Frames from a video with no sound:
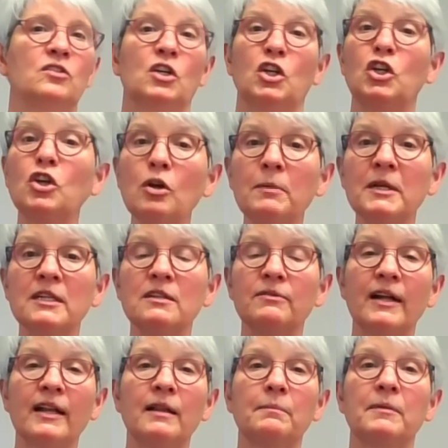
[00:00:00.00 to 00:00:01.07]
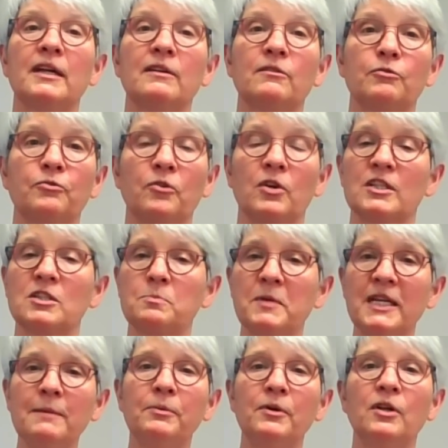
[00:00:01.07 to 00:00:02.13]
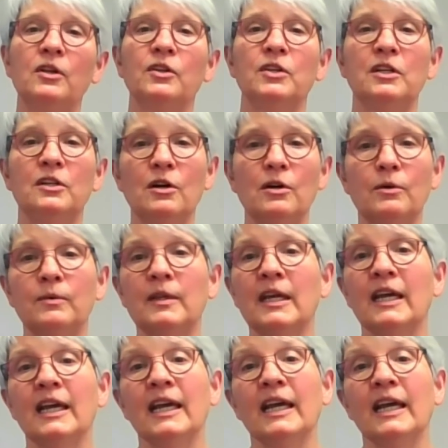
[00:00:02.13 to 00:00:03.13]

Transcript: the human development for its people. You know,